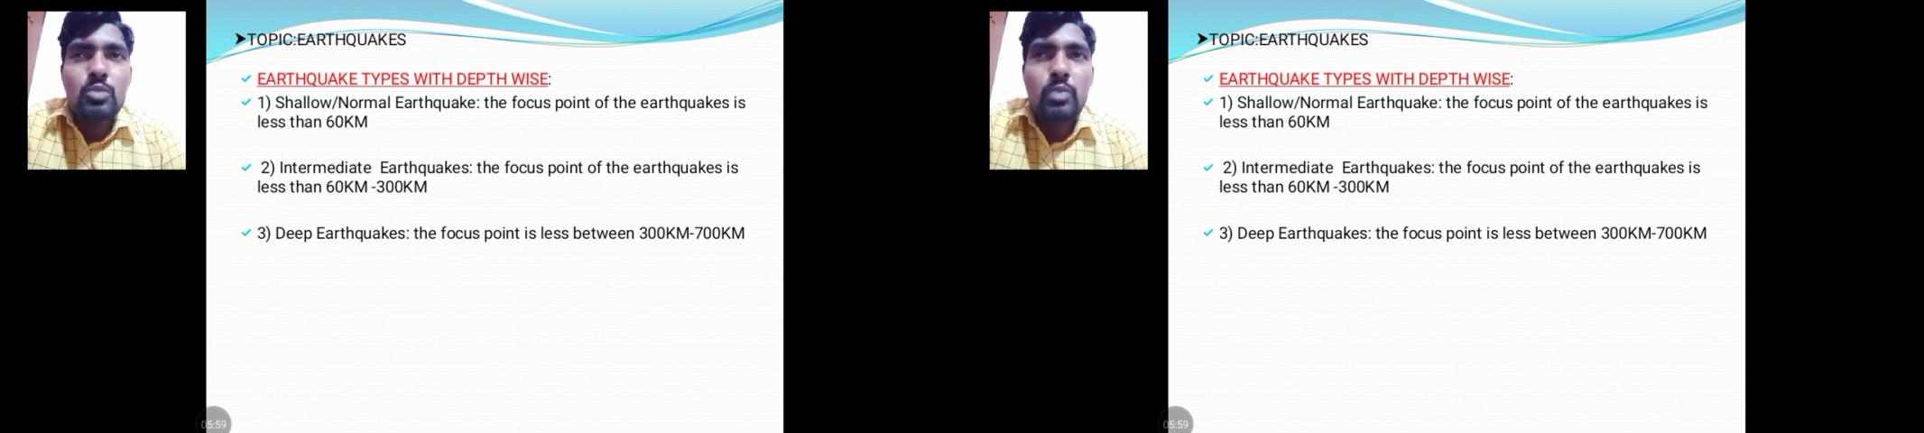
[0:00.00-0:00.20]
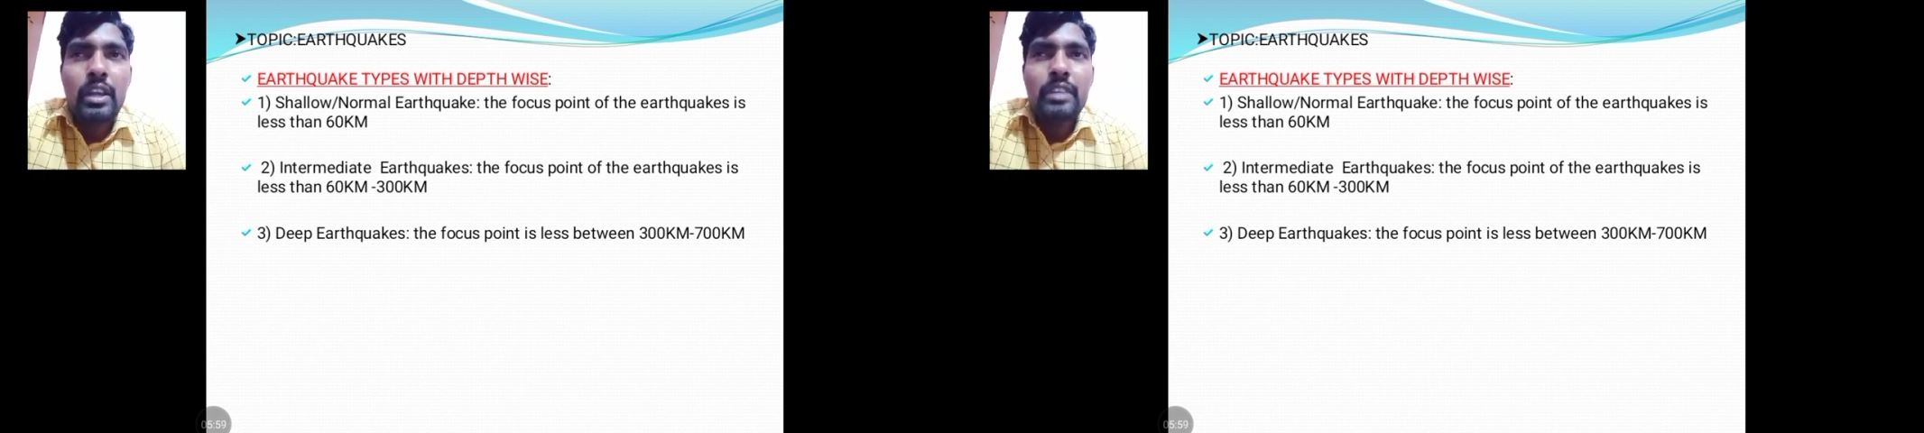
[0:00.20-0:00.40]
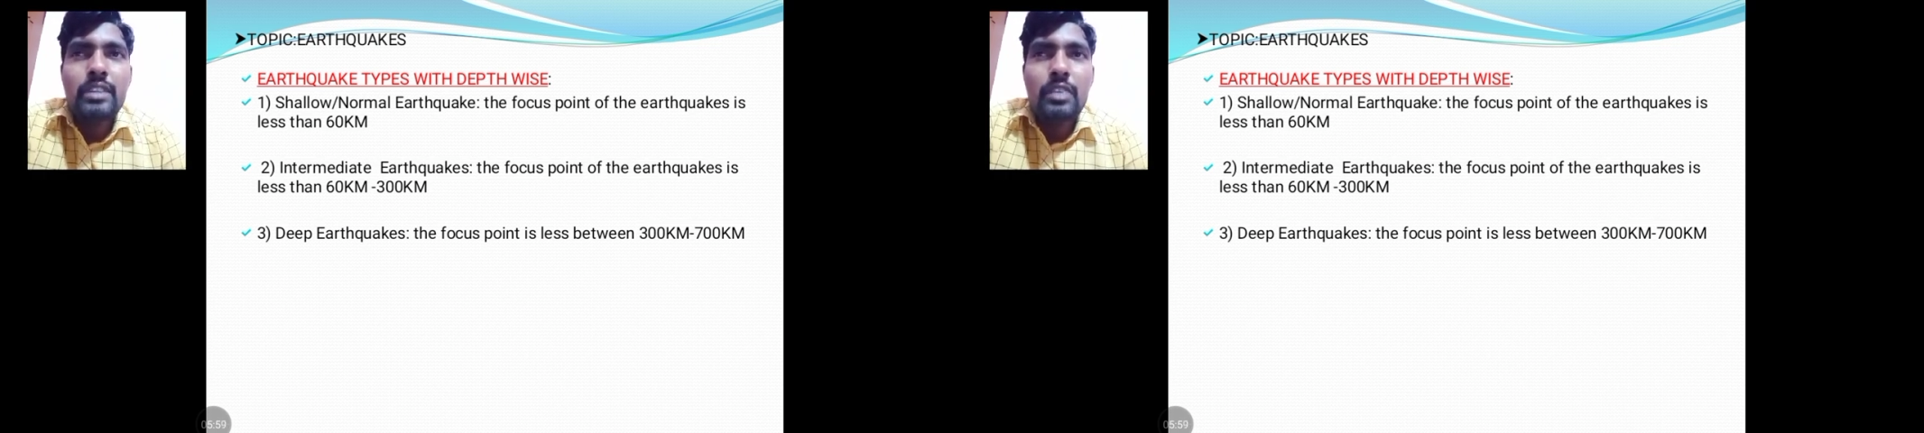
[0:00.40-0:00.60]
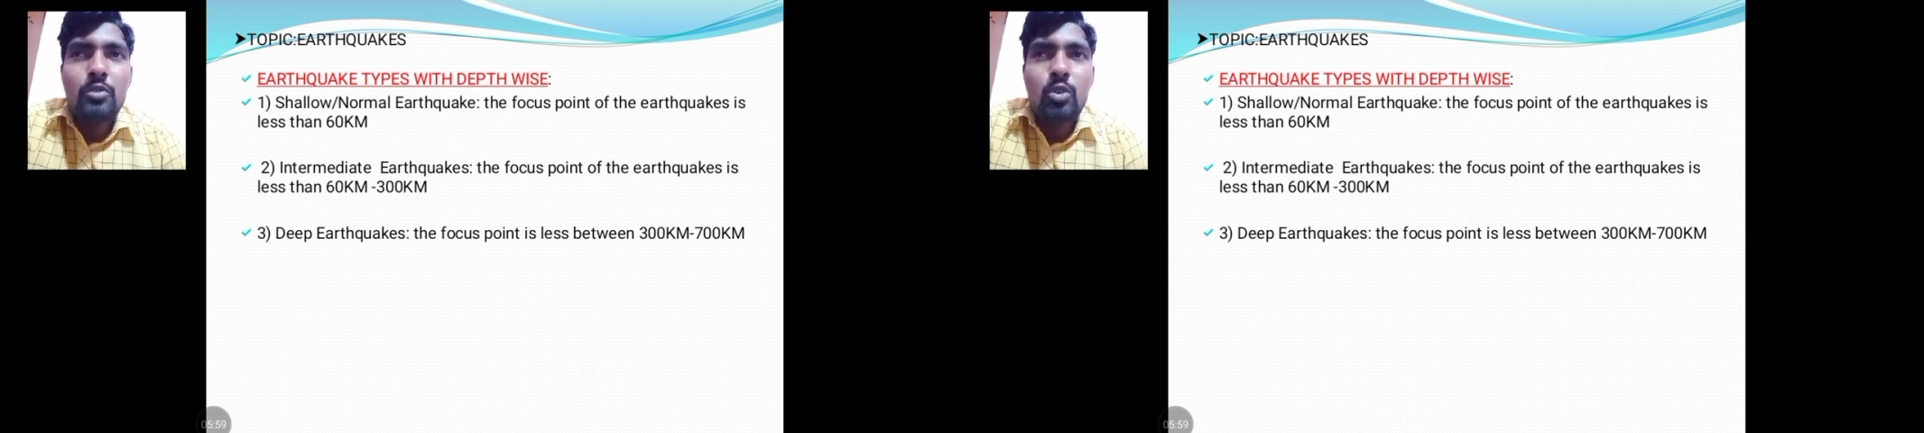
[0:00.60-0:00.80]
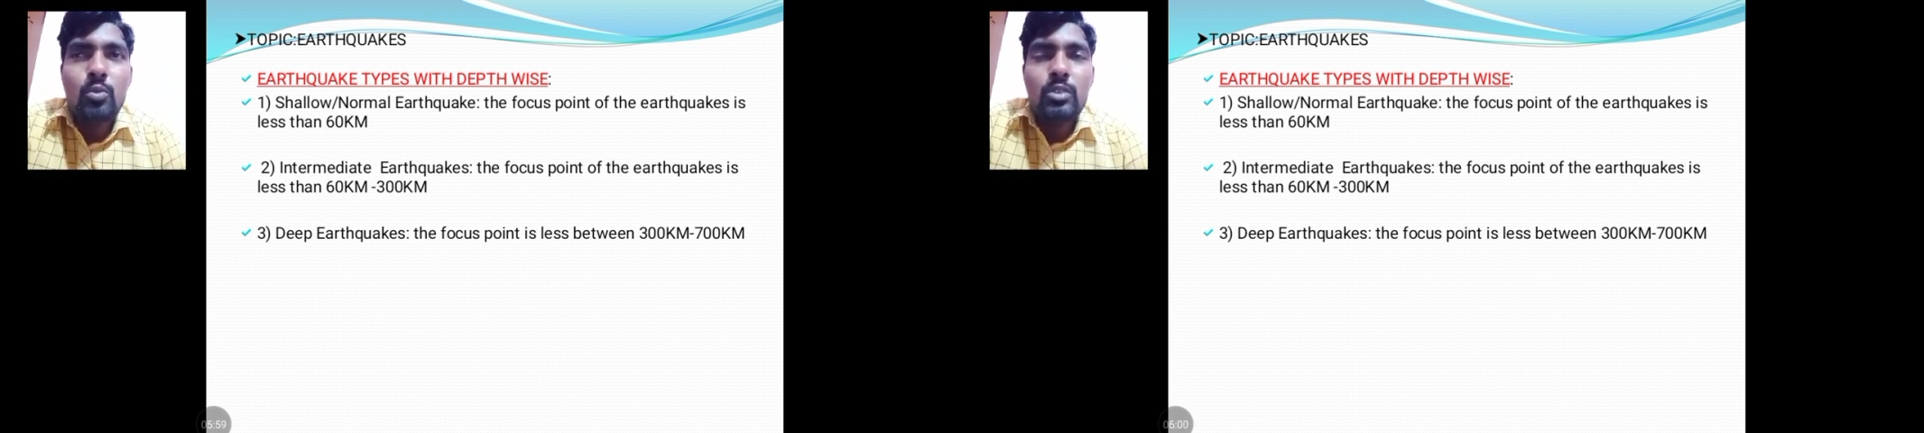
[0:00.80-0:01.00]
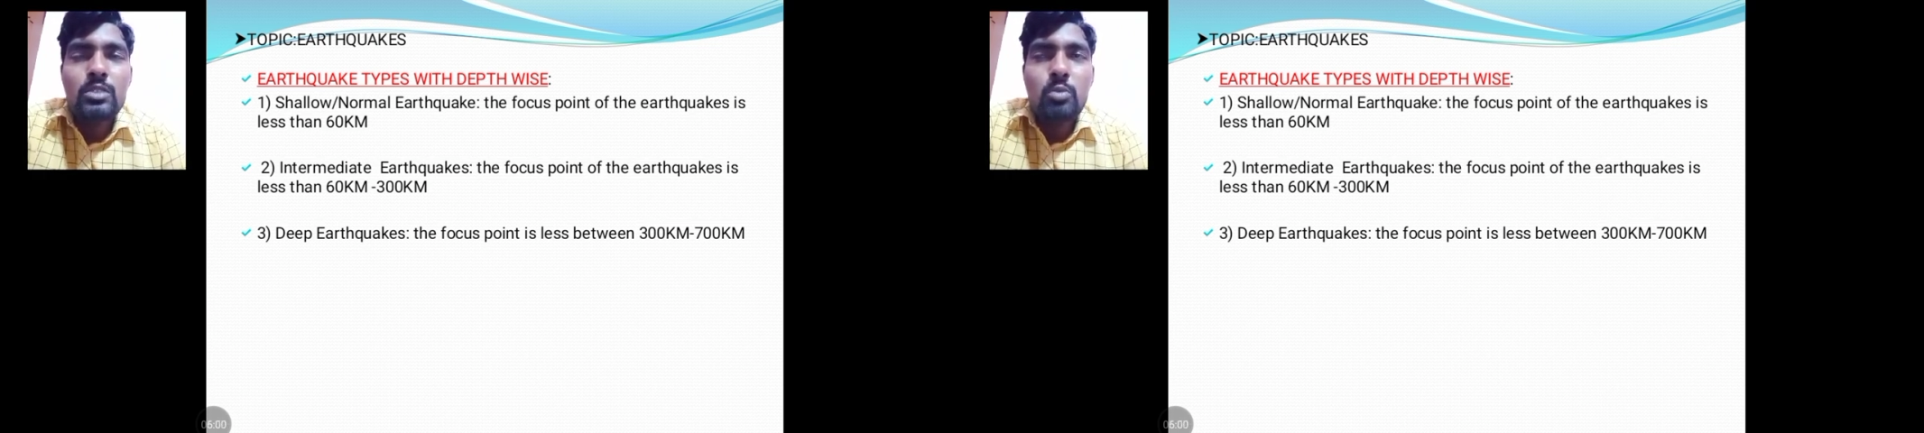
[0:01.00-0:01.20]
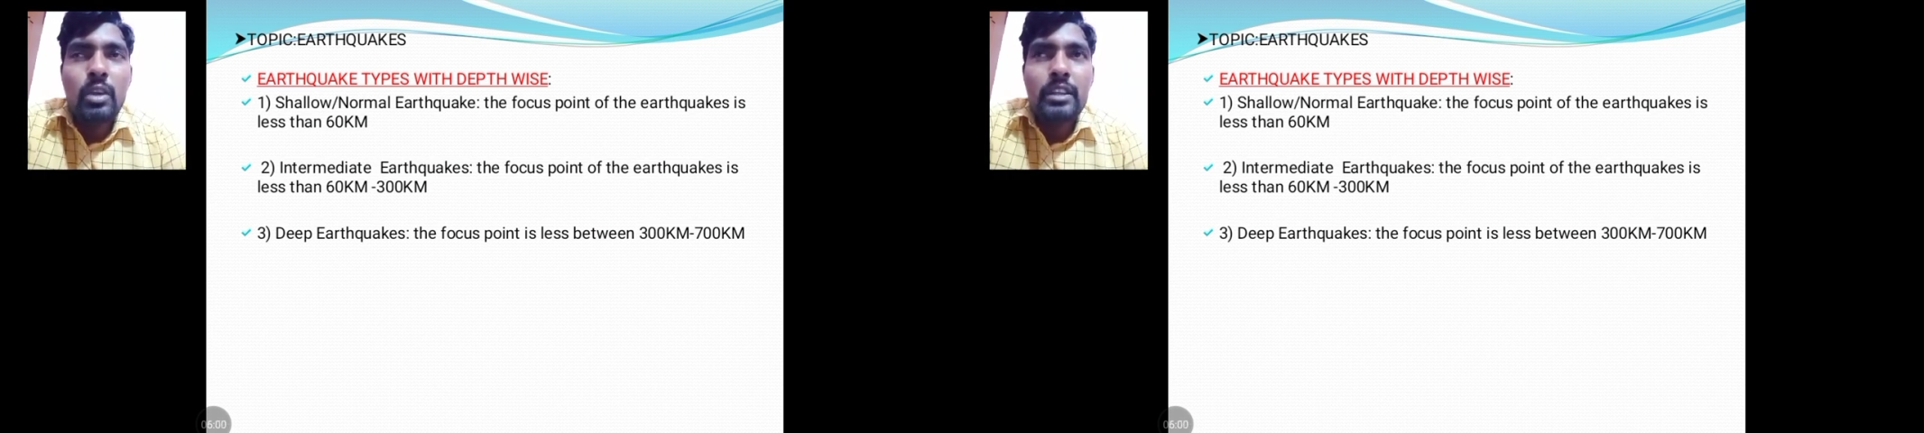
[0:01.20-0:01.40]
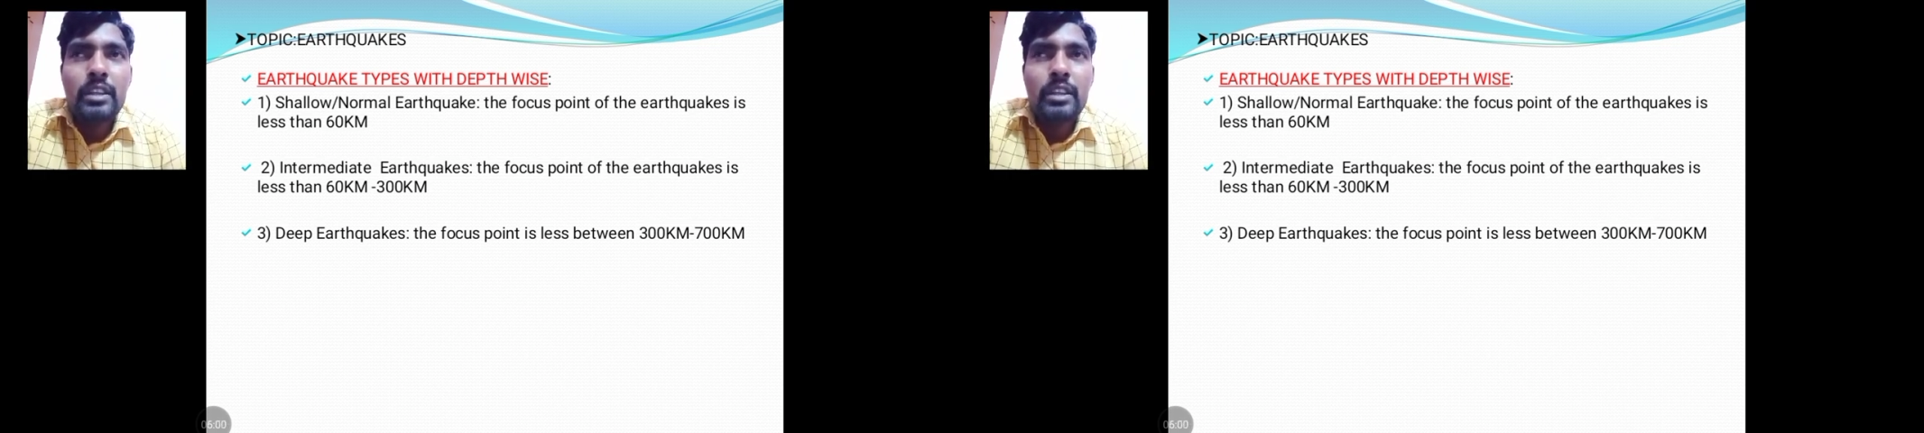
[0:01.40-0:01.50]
point. That focus point